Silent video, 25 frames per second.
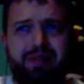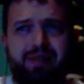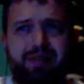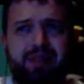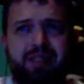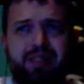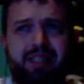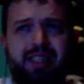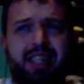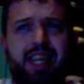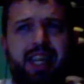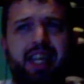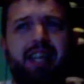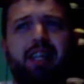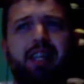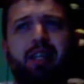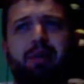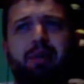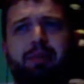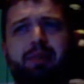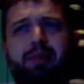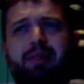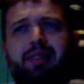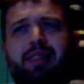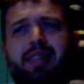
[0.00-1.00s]

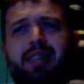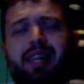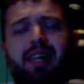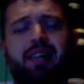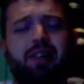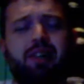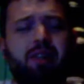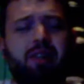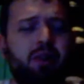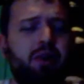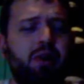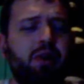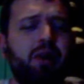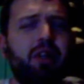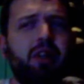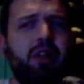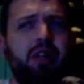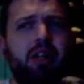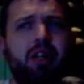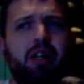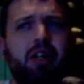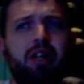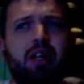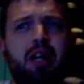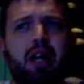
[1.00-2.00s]
Jacob, I know you're
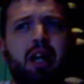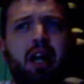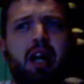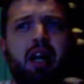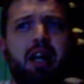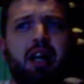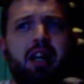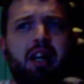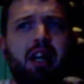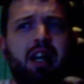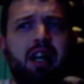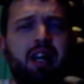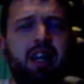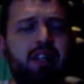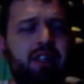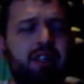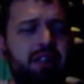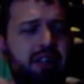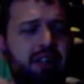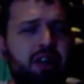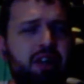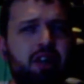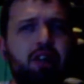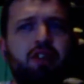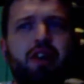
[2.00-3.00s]
young and
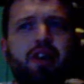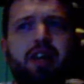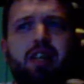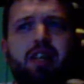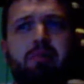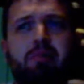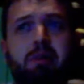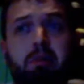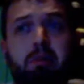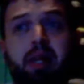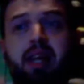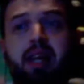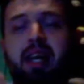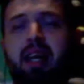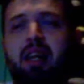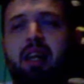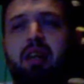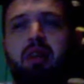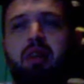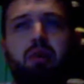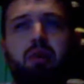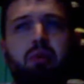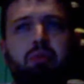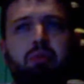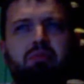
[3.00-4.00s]
you're trying to make money and
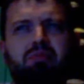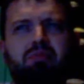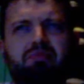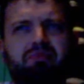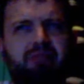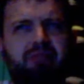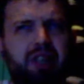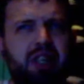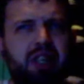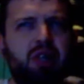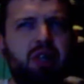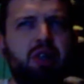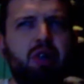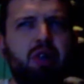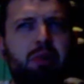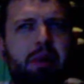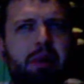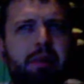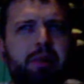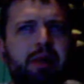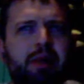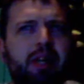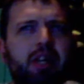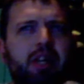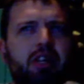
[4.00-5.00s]
you think you do make
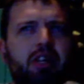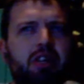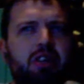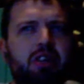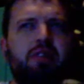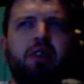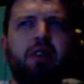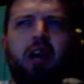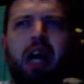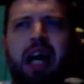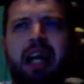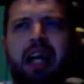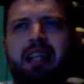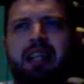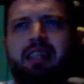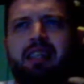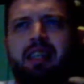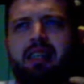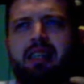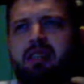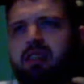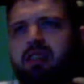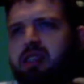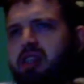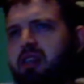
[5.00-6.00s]
money because you've got
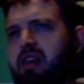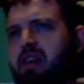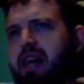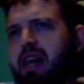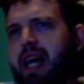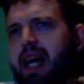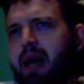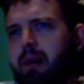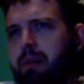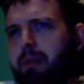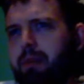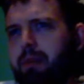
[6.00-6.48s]
AdSense on your account,